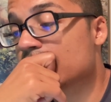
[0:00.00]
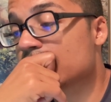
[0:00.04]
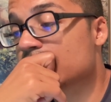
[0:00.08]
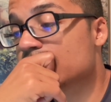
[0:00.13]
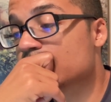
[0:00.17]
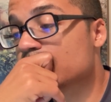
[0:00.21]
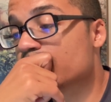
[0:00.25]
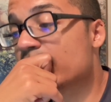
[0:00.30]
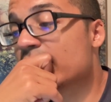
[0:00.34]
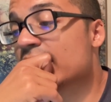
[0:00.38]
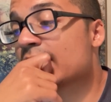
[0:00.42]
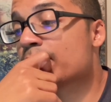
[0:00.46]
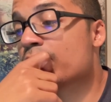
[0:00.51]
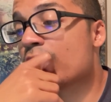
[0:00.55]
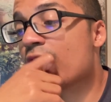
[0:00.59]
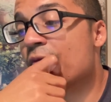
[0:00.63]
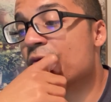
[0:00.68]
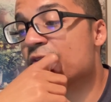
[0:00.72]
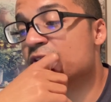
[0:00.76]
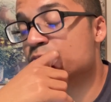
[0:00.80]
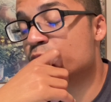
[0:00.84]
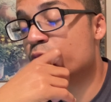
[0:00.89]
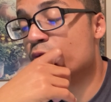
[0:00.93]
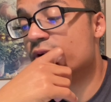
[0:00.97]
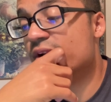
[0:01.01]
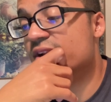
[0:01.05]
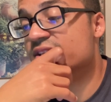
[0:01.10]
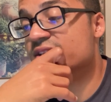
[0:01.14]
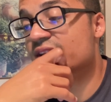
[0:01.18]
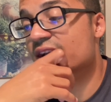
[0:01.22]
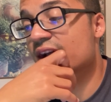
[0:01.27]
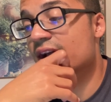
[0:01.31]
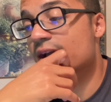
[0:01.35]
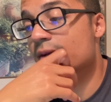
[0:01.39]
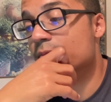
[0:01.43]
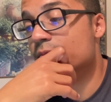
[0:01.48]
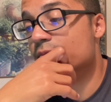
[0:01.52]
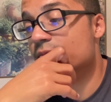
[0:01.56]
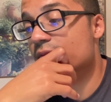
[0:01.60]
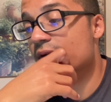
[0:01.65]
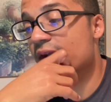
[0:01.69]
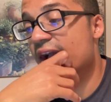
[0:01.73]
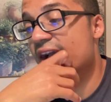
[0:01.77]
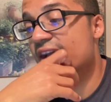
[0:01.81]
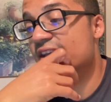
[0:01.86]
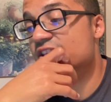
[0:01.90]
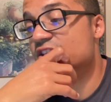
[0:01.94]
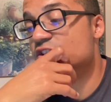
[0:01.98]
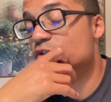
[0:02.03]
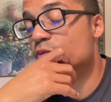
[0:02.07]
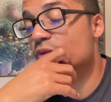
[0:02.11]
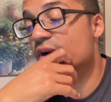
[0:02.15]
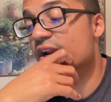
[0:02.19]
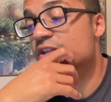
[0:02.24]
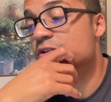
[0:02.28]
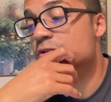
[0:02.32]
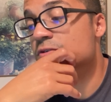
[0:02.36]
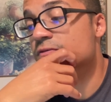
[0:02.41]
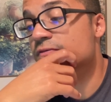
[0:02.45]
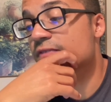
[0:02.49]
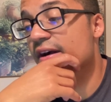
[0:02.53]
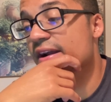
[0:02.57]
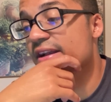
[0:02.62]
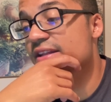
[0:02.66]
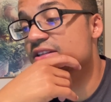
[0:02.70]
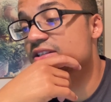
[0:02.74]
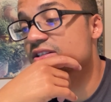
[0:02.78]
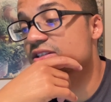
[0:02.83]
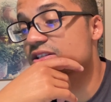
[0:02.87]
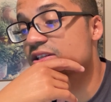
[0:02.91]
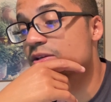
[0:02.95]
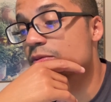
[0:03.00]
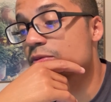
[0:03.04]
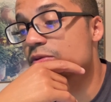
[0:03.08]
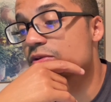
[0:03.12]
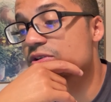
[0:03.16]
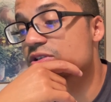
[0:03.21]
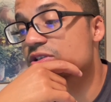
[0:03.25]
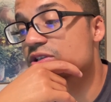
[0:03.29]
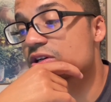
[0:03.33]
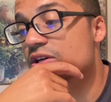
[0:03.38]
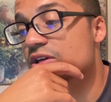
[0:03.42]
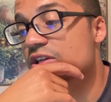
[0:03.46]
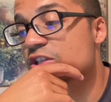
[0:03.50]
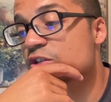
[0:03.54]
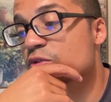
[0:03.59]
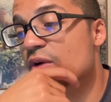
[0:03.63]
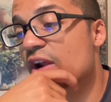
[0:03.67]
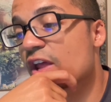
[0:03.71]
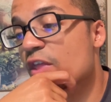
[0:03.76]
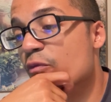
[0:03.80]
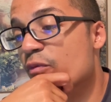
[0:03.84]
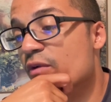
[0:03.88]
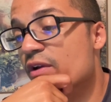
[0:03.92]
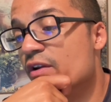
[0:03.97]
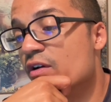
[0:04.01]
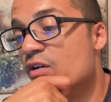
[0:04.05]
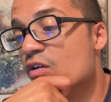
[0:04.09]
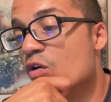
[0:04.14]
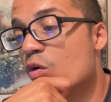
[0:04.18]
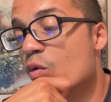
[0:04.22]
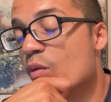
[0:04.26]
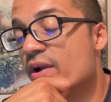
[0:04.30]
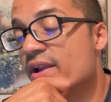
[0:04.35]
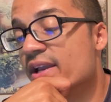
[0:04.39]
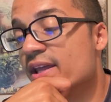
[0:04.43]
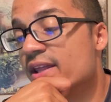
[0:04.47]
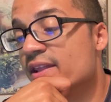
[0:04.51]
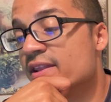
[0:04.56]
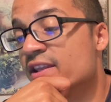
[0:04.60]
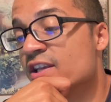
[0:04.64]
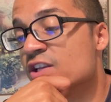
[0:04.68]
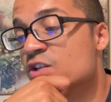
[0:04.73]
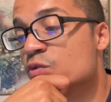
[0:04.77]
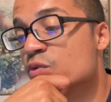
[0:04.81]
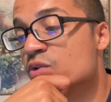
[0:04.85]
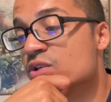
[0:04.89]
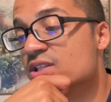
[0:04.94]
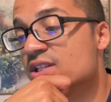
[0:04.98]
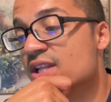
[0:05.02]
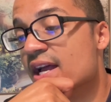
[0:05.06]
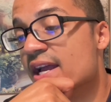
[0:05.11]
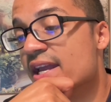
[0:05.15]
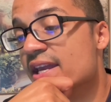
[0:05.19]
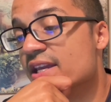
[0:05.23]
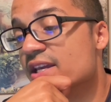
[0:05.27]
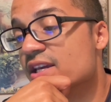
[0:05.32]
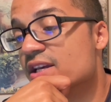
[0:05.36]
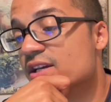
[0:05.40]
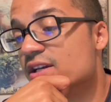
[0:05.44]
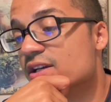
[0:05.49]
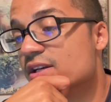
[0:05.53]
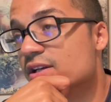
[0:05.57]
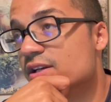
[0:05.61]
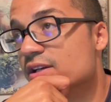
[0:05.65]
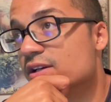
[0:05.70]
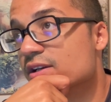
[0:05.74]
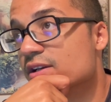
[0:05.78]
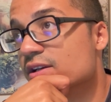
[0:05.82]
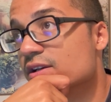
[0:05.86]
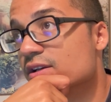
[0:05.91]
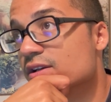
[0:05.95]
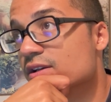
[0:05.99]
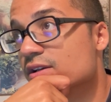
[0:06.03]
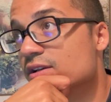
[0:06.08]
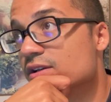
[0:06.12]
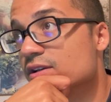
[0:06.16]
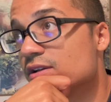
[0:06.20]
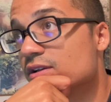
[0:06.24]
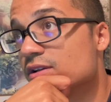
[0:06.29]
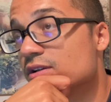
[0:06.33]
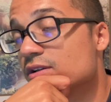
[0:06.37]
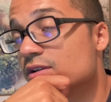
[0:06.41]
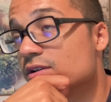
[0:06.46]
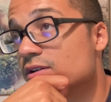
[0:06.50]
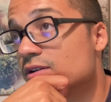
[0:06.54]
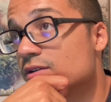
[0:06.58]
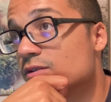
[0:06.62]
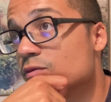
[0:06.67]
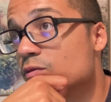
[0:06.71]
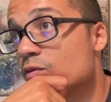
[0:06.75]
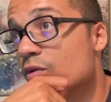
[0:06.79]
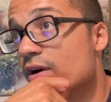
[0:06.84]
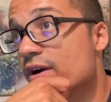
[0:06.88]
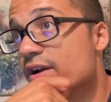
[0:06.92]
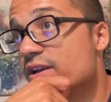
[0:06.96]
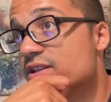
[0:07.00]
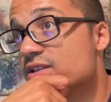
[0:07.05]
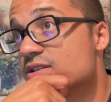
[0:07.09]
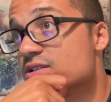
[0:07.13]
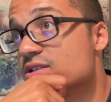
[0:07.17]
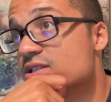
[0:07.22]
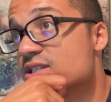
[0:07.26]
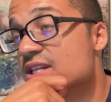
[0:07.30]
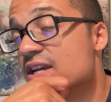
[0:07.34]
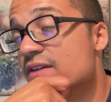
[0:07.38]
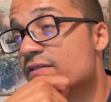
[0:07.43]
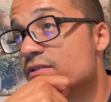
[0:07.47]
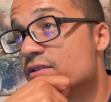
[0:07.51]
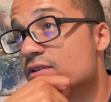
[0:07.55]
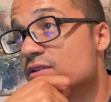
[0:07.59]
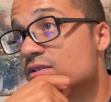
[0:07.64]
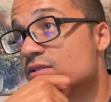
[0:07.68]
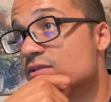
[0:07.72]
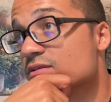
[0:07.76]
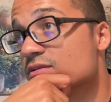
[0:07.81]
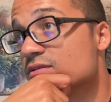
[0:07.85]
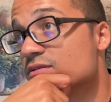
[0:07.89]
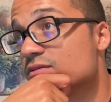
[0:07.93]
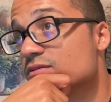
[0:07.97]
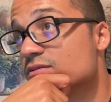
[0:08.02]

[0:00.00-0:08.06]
Riddick Bowe at this point in time had 22 fights. He was 23-0 going in. This was like, what, seven?